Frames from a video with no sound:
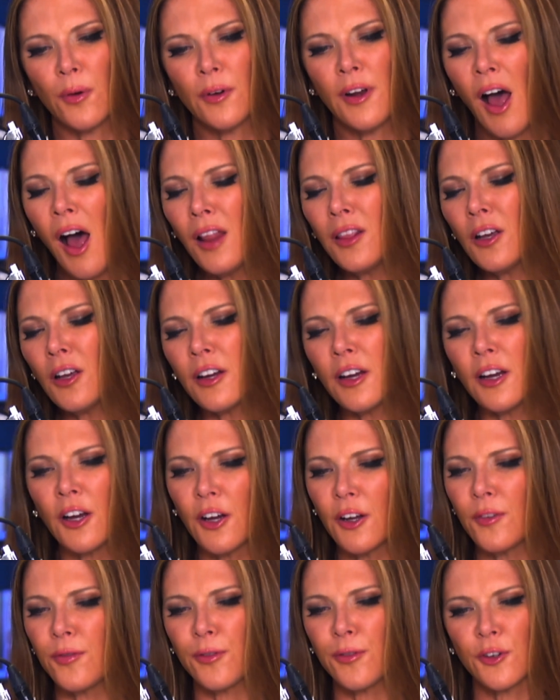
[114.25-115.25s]
Not looking
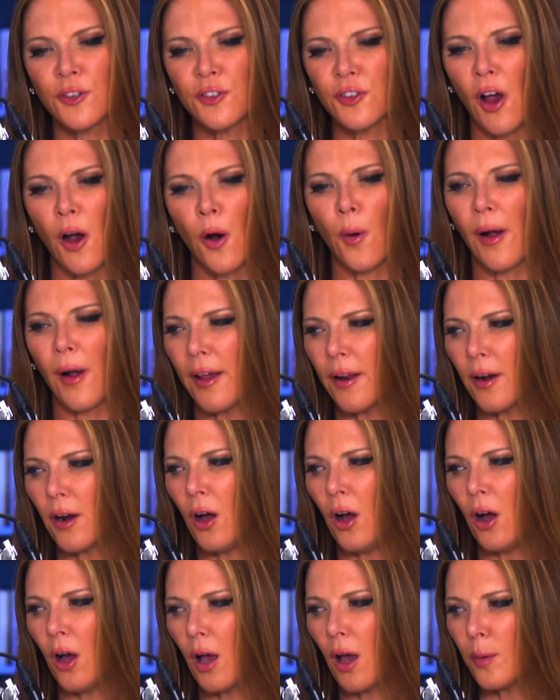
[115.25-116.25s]
good for Joe at
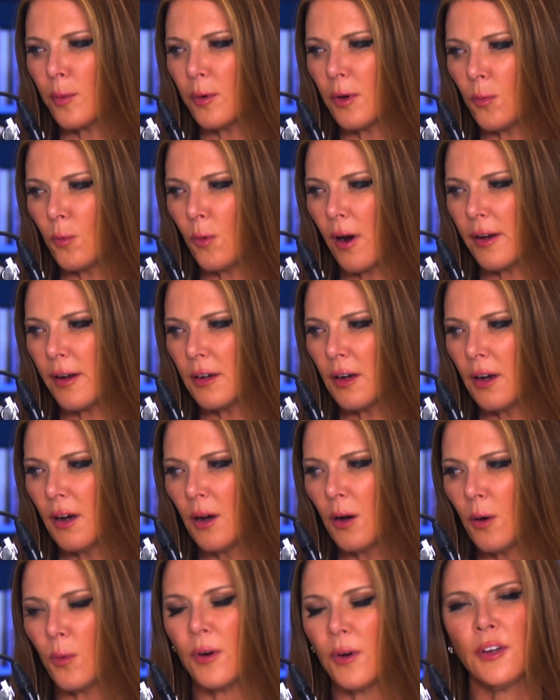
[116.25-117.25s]
all. I mean,
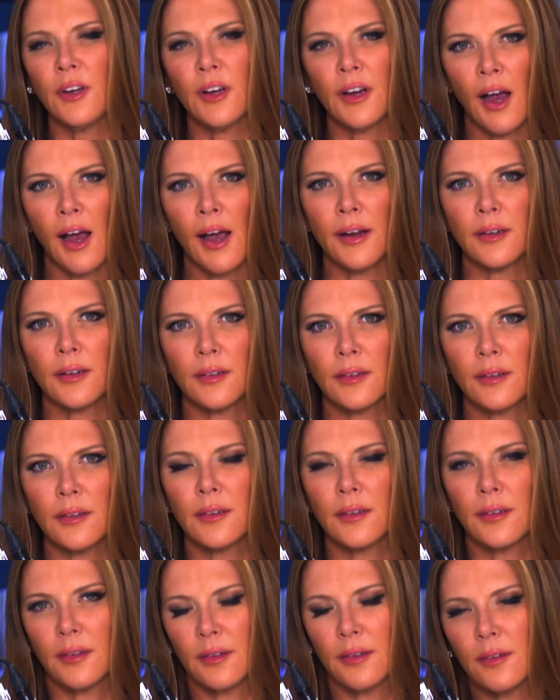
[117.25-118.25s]
when you got
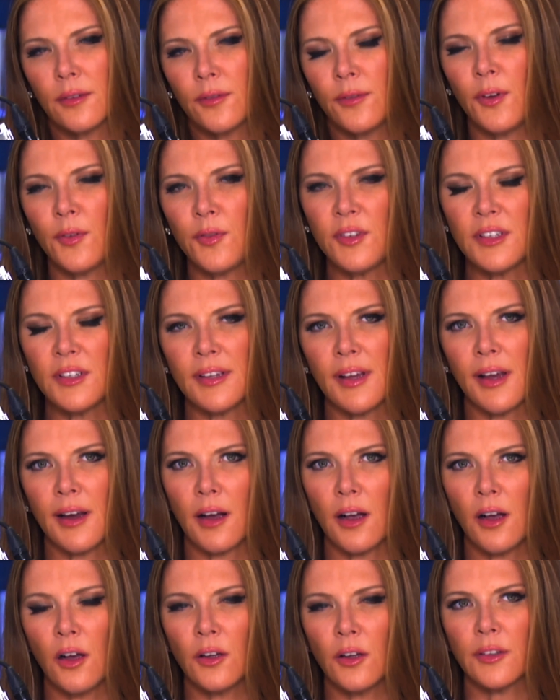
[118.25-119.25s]
50 Cent
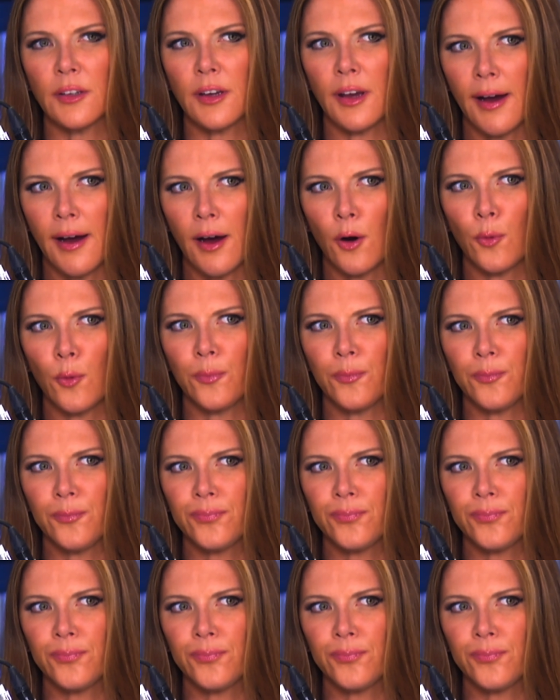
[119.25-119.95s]
calling you out,